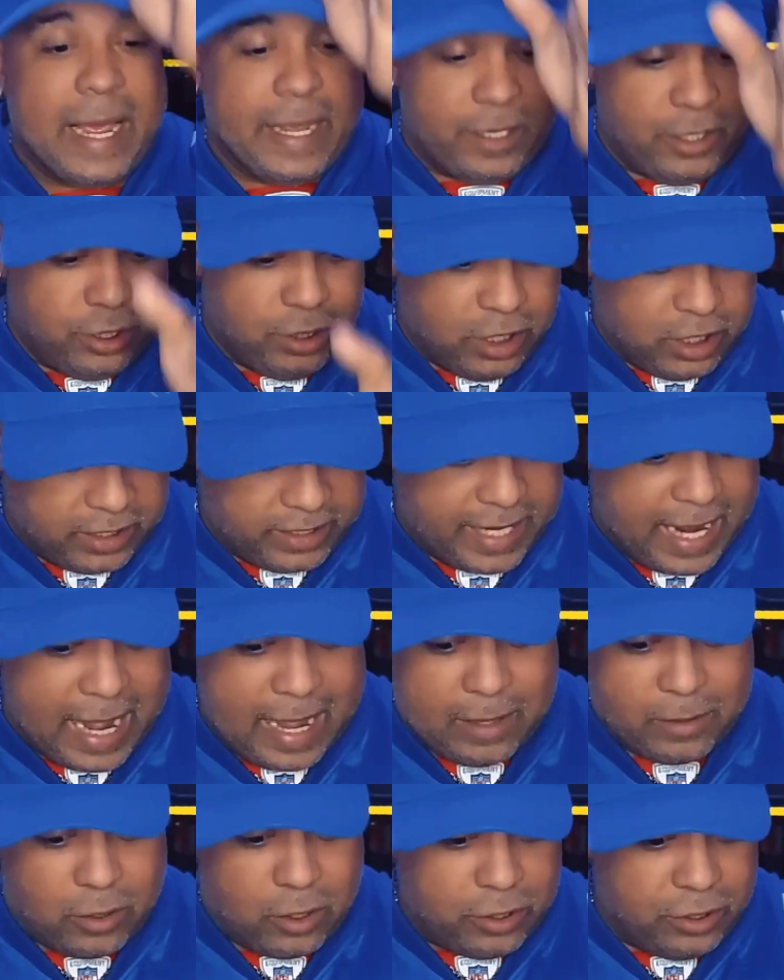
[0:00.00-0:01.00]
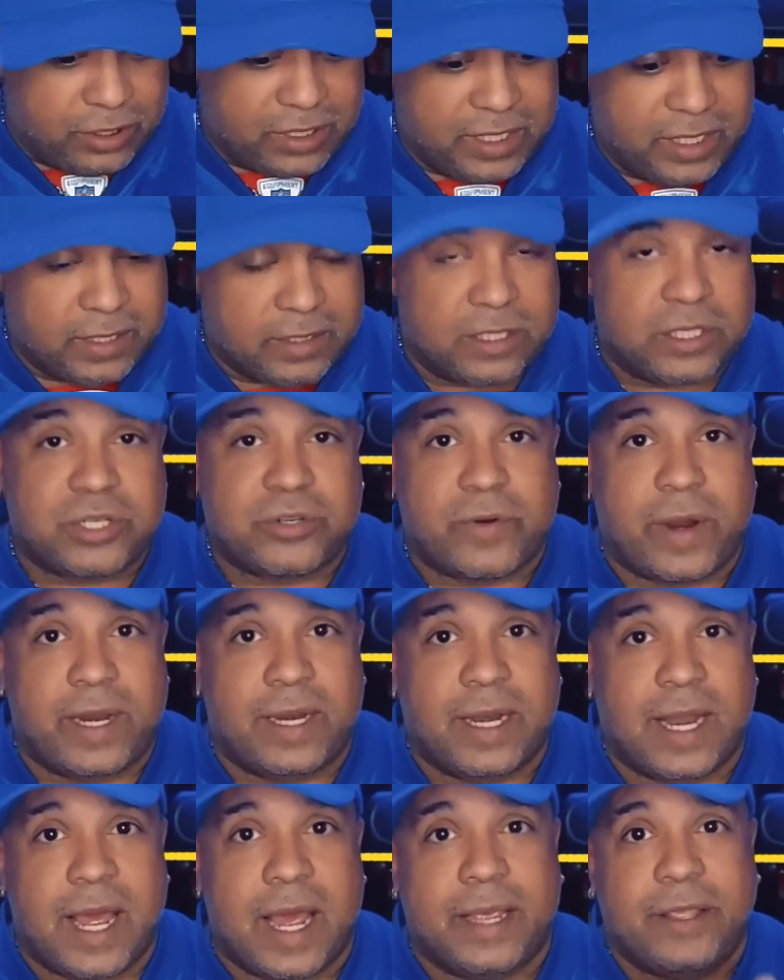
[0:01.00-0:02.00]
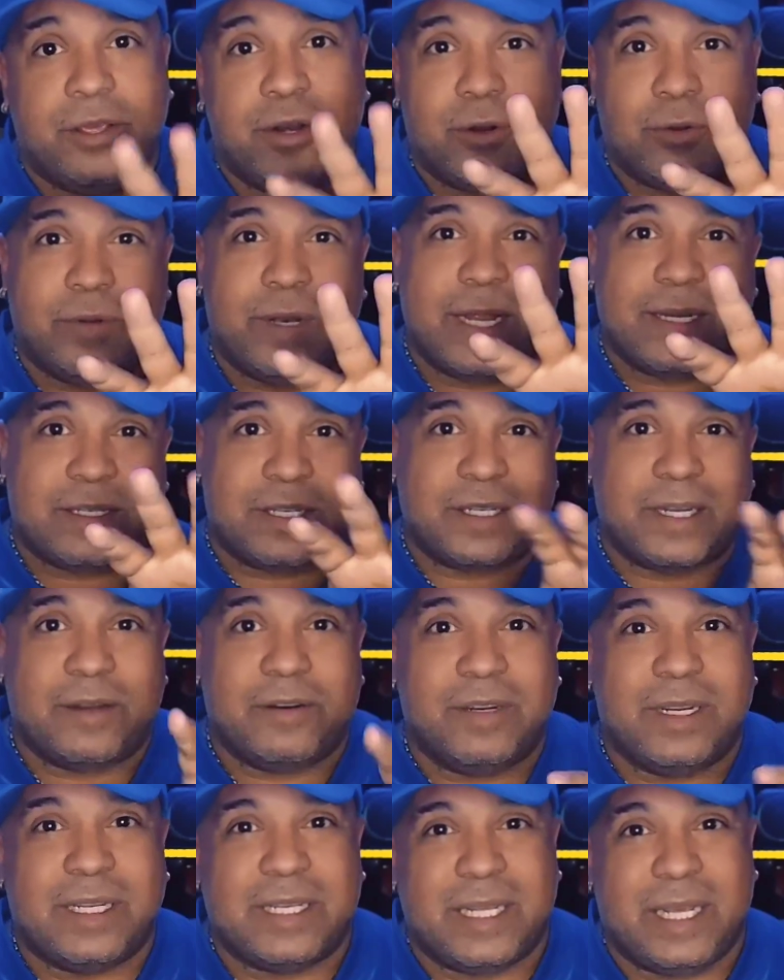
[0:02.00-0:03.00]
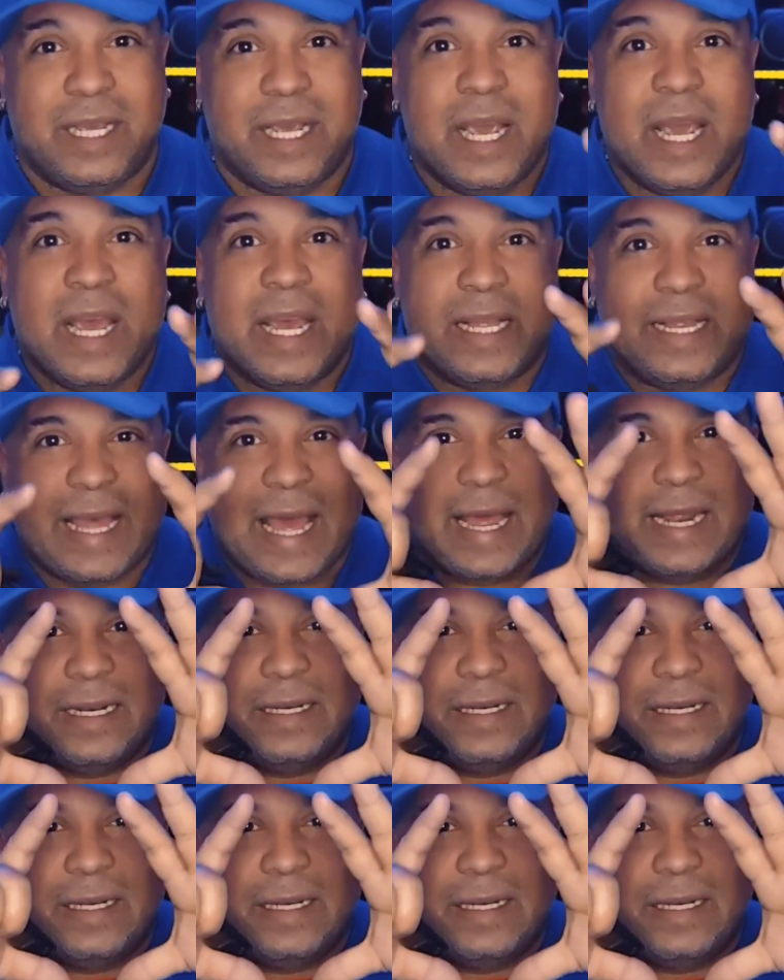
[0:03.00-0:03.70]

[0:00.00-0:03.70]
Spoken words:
You look down, all you see is a straight line. You don't necessarily see that